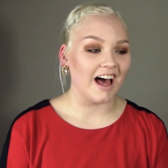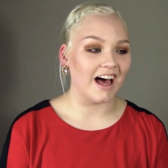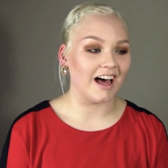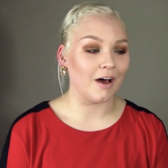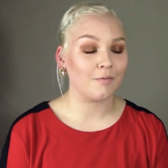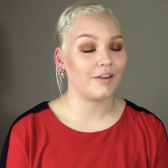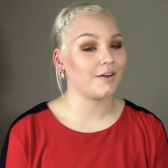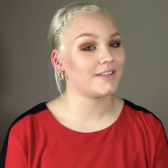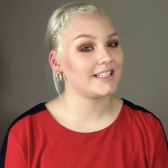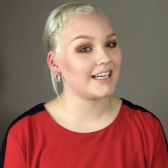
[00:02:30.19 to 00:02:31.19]
Uh,
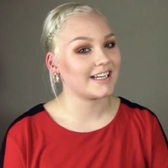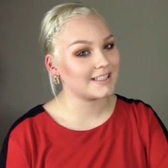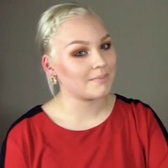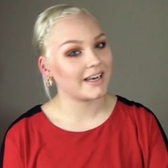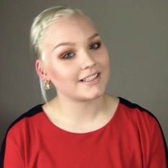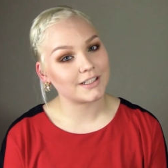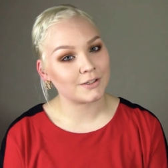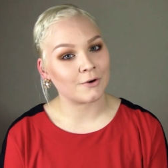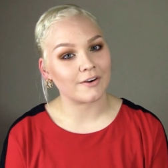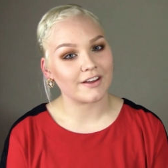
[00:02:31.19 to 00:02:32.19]
hopefully I will see you guys in my next
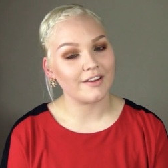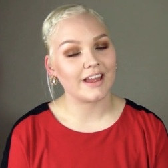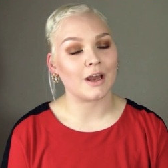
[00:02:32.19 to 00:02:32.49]
tutorial